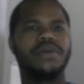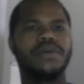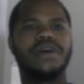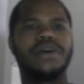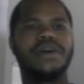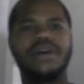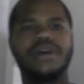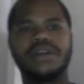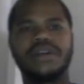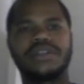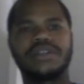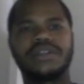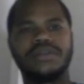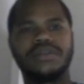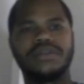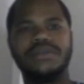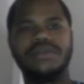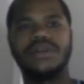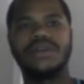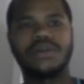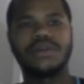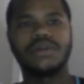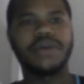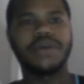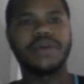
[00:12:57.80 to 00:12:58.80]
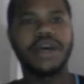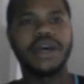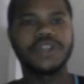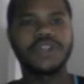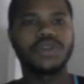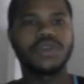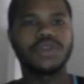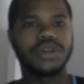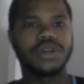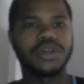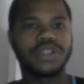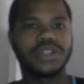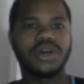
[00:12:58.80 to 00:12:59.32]
because,
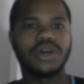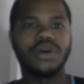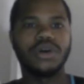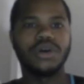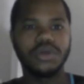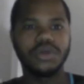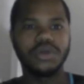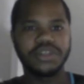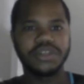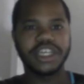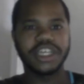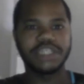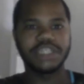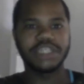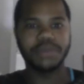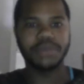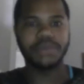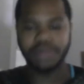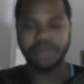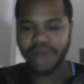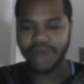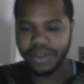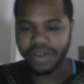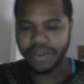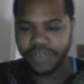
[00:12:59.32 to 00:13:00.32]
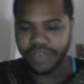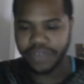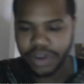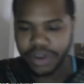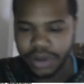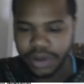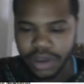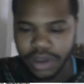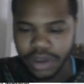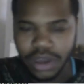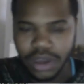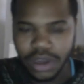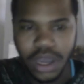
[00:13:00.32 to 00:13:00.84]
Ezra is an Old Testament
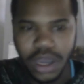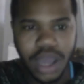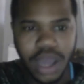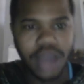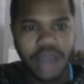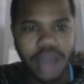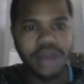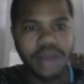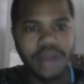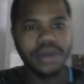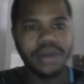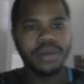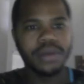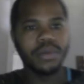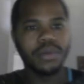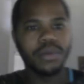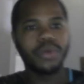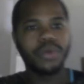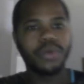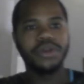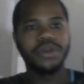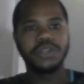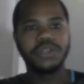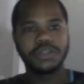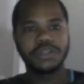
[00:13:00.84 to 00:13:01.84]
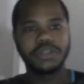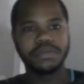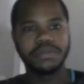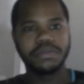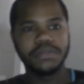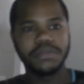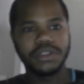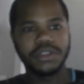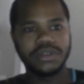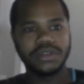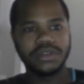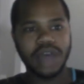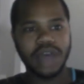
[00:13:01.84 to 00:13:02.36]
prophet. But when you
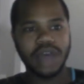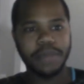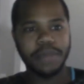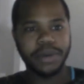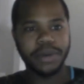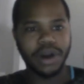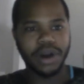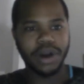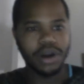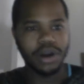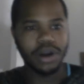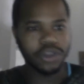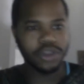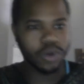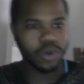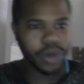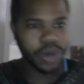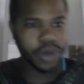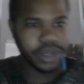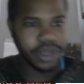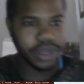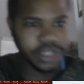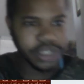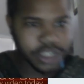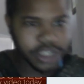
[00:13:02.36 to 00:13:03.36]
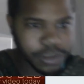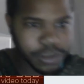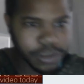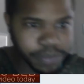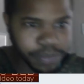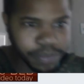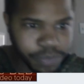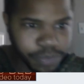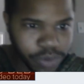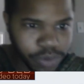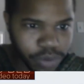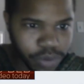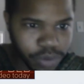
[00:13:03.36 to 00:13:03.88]
type in earthquakes,